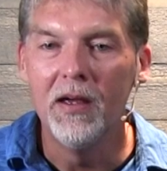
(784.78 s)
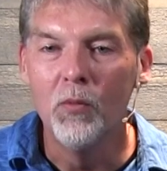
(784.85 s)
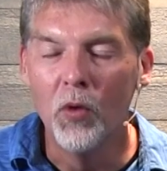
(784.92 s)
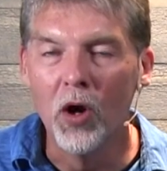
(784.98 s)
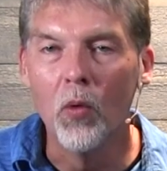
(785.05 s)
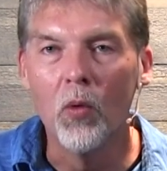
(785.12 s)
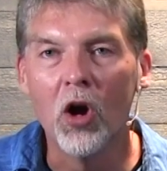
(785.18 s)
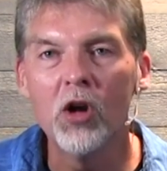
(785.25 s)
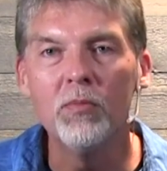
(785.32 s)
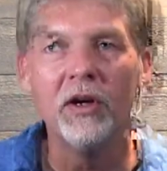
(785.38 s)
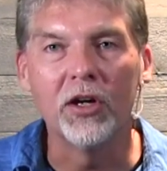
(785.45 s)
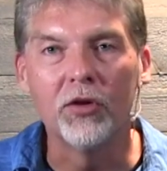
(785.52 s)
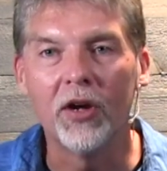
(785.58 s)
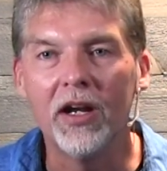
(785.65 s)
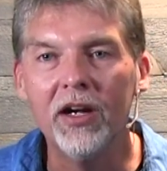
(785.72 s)
We're a workman
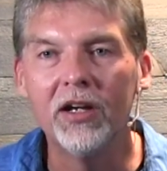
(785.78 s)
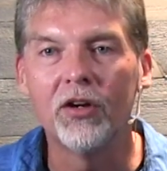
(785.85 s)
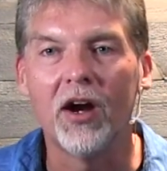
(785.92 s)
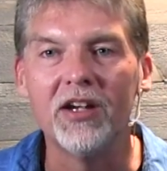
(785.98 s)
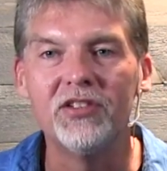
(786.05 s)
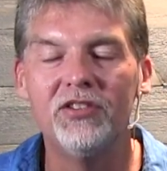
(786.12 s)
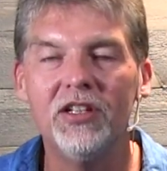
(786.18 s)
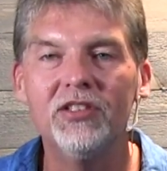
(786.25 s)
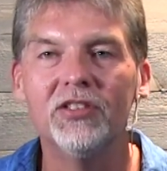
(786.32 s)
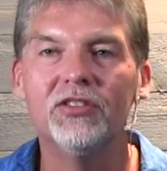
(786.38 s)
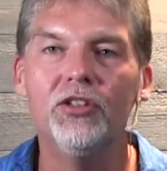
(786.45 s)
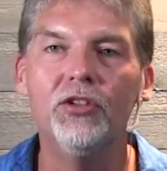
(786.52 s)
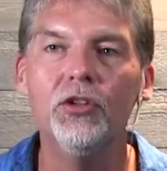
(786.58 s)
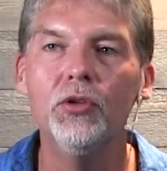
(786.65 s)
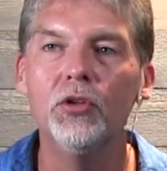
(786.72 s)
created in Christ Jesus to
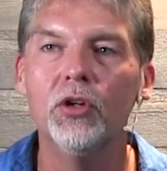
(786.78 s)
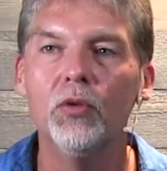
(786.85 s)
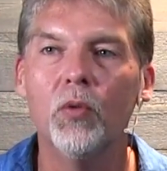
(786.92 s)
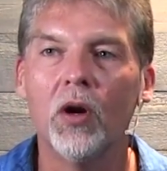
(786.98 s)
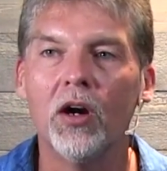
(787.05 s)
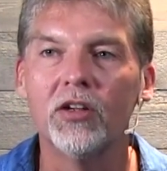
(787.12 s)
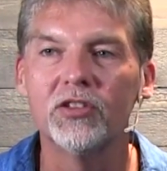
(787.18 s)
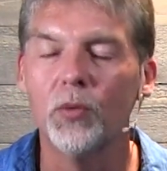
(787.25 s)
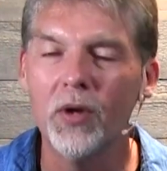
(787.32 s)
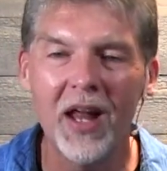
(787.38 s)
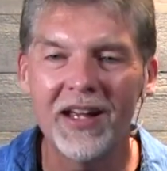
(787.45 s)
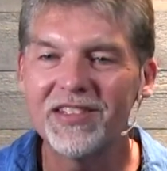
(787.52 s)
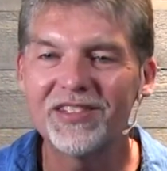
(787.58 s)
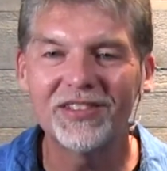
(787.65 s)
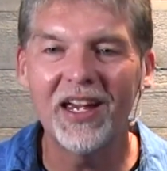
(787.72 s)
do good works. So we're
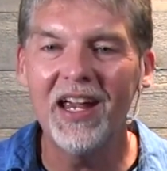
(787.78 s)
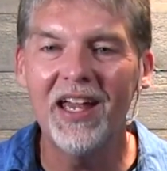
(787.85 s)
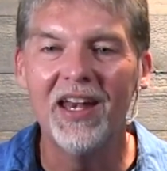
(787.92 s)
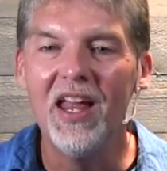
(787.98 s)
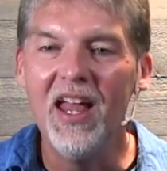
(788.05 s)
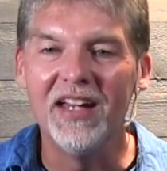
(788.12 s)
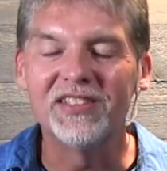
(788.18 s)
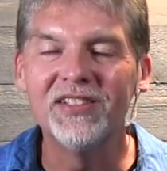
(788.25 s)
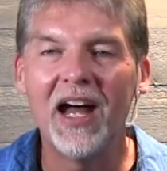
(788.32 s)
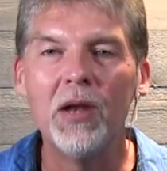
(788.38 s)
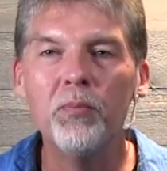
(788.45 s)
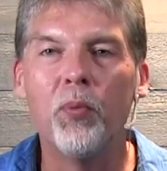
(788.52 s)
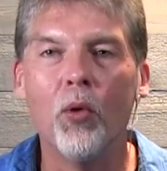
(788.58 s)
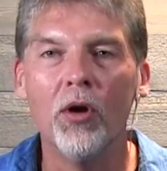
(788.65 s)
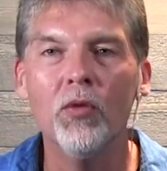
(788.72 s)
not saying it's not
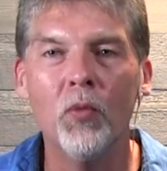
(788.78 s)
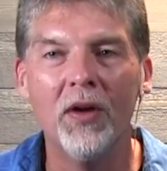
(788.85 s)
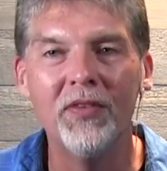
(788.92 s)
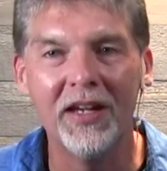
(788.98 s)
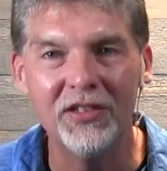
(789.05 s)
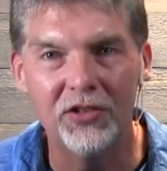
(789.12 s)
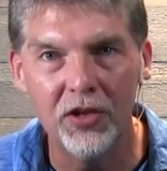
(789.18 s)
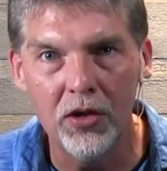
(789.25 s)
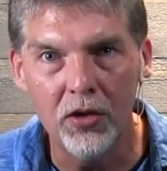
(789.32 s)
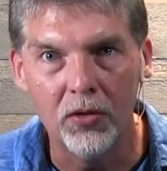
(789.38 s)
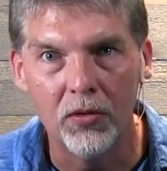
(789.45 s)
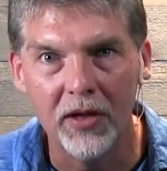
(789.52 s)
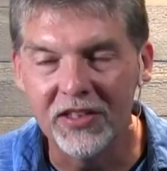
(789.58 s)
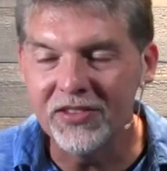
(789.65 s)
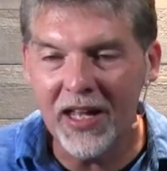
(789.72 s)
important what they do.
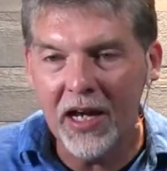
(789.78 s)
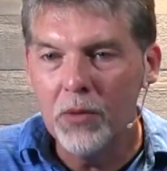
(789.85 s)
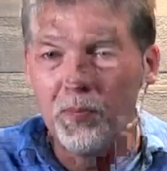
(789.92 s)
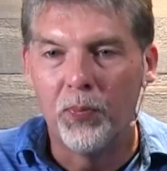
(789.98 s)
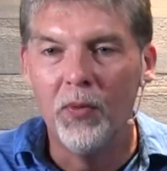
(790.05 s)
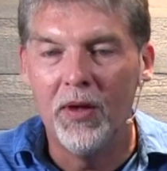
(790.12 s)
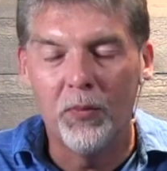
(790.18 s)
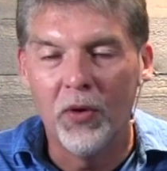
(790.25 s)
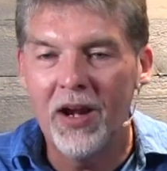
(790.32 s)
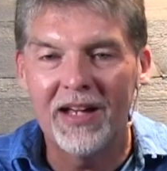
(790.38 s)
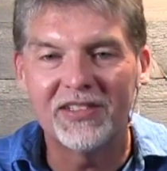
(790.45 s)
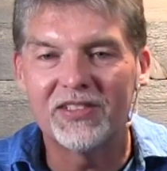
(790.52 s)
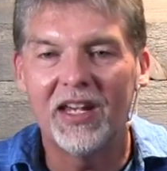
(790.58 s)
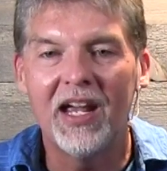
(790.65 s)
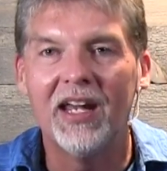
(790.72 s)
It's not, we're not
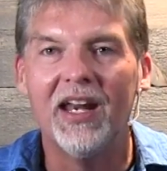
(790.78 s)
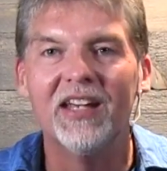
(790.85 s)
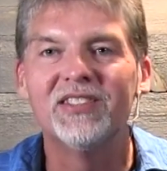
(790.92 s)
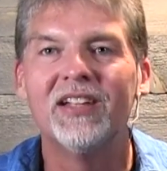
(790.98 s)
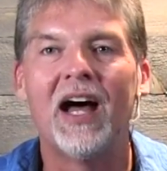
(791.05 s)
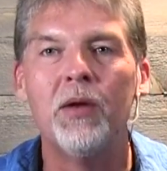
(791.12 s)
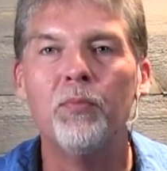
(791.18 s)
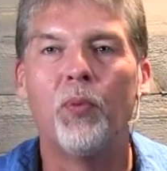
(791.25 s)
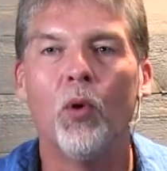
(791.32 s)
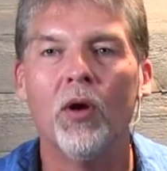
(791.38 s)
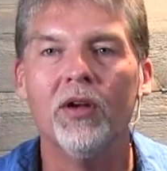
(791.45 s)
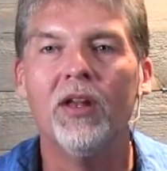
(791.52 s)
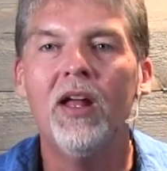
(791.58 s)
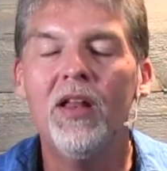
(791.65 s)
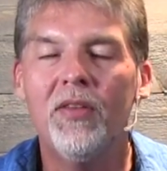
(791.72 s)
saying it's not
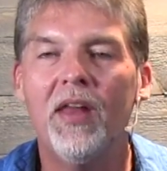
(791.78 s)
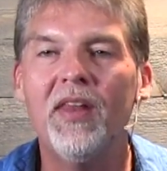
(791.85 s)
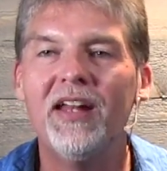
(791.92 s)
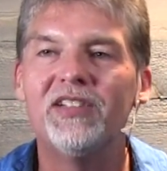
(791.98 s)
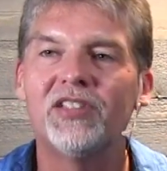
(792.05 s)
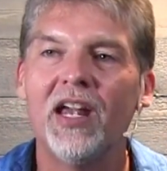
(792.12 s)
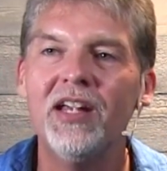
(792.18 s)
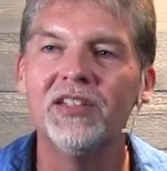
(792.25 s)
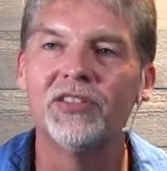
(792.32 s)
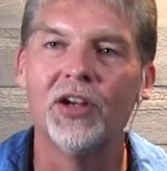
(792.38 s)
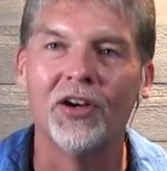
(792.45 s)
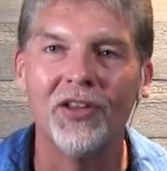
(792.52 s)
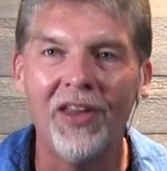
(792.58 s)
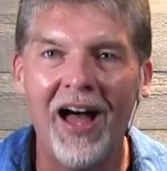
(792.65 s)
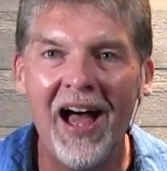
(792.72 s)
important that they change
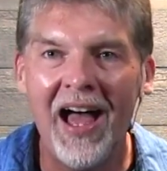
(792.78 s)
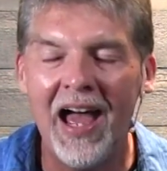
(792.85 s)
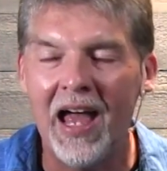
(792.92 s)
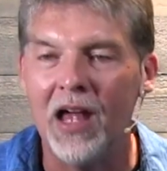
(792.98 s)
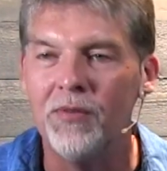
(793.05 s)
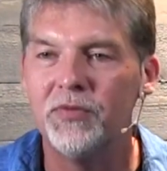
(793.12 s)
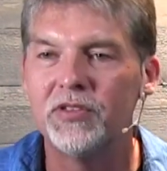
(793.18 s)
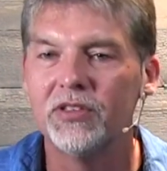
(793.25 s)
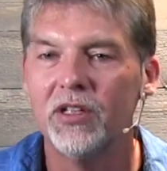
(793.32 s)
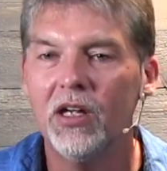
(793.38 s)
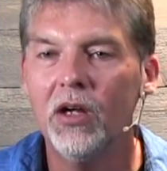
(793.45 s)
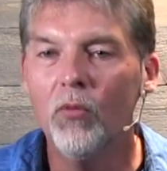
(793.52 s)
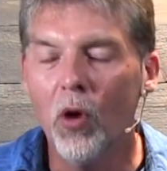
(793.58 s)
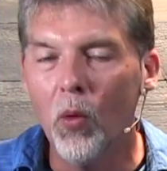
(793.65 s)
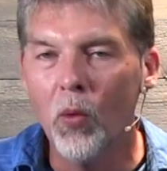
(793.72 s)
their lives.
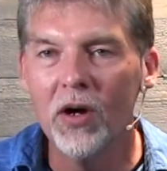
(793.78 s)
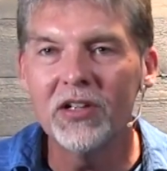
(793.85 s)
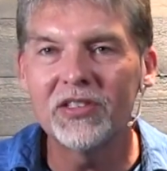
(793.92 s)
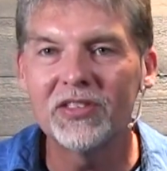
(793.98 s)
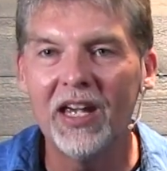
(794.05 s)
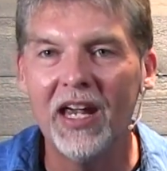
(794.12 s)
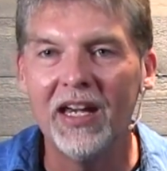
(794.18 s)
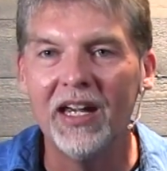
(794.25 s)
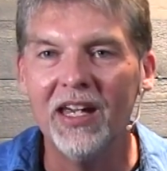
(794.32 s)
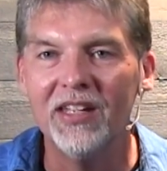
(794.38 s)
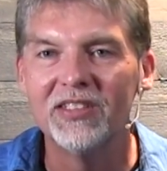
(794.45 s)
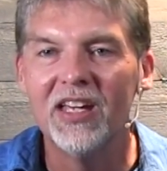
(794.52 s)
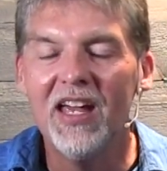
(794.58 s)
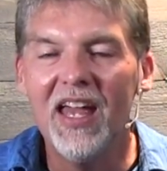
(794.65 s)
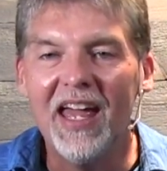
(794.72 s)
What we're saying
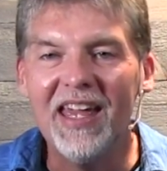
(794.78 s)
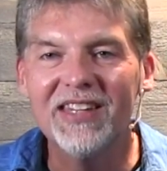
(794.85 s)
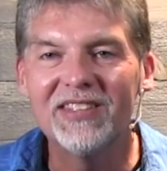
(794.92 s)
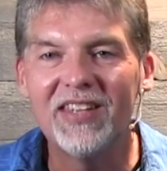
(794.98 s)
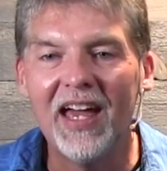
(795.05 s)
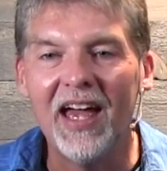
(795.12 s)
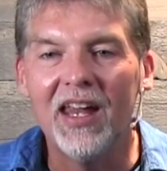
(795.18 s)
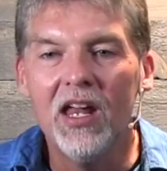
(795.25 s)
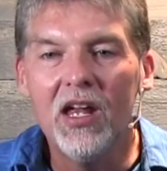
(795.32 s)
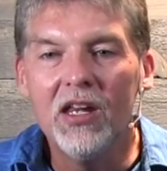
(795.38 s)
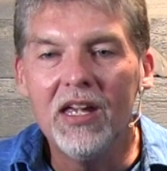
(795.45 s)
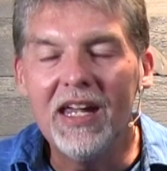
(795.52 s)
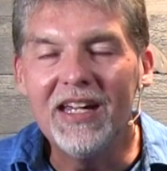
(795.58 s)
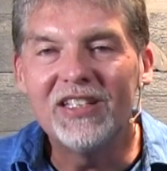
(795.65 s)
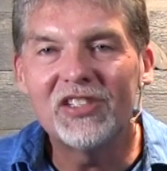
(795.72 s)
is, is that
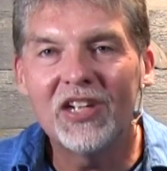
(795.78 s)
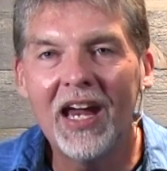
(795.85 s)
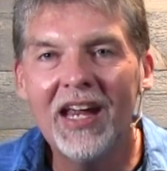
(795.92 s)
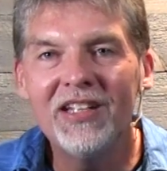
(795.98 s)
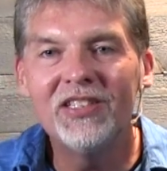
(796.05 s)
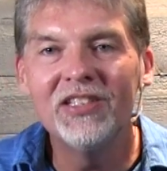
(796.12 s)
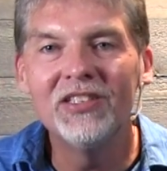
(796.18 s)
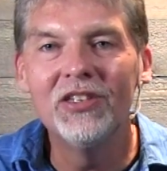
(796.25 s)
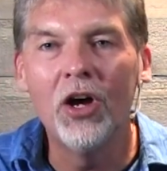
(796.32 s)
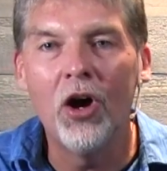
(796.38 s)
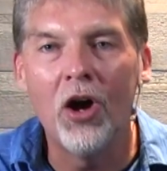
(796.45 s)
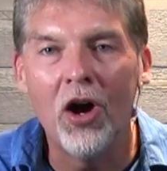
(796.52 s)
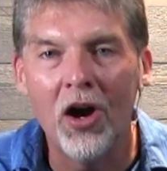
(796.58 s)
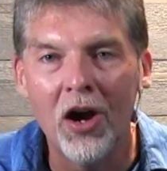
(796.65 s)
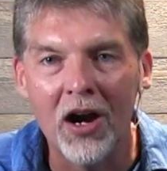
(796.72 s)
he changes the
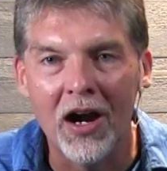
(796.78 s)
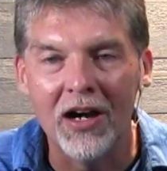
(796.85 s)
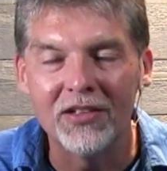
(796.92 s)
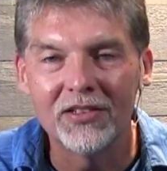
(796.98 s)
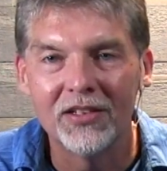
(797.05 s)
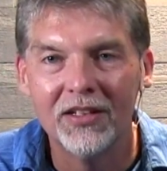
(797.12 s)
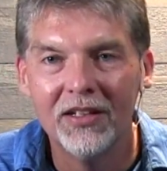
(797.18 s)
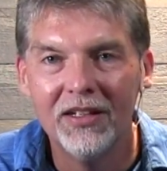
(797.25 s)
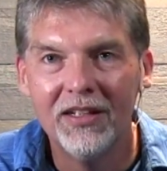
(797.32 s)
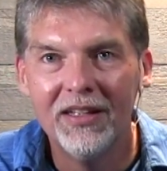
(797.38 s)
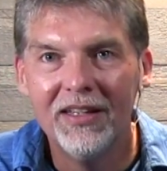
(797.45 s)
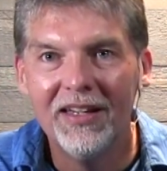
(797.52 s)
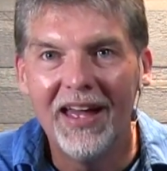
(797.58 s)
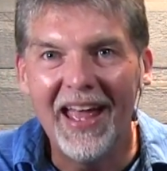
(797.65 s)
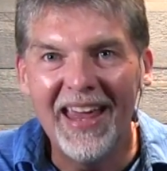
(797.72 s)
heart
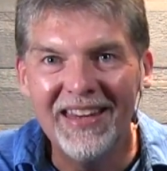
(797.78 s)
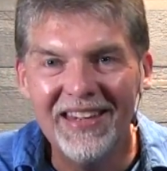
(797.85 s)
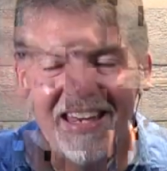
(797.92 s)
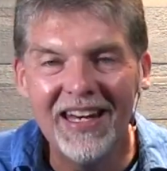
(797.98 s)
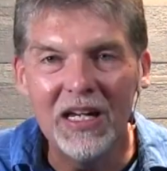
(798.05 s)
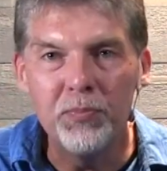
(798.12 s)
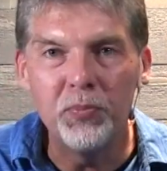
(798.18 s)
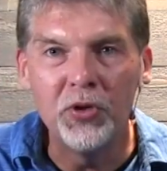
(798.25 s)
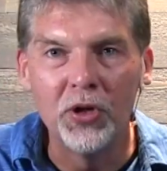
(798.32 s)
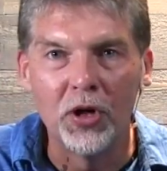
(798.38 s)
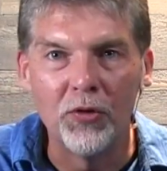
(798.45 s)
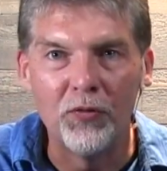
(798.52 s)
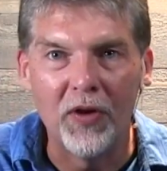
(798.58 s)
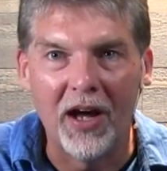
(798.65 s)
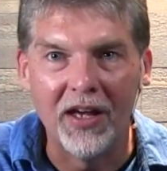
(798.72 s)
and then he
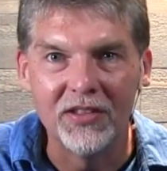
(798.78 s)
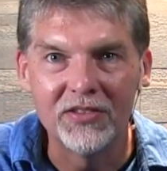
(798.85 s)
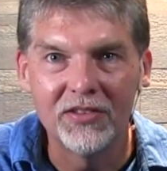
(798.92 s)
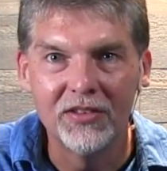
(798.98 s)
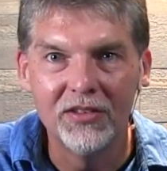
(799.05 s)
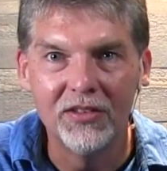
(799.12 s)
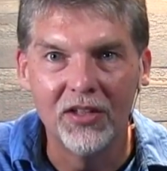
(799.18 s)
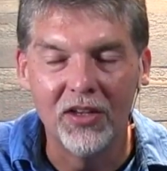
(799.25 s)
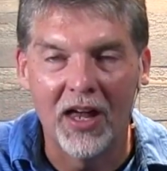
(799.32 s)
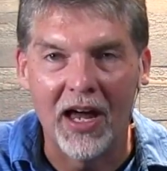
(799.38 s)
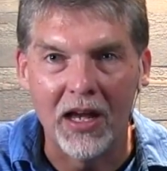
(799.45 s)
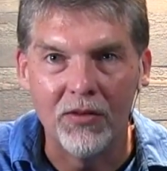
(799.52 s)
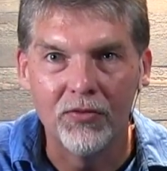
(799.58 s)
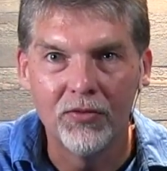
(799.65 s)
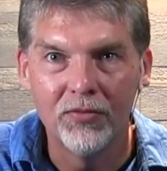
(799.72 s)
purifies the
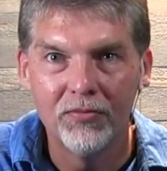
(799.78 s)
life.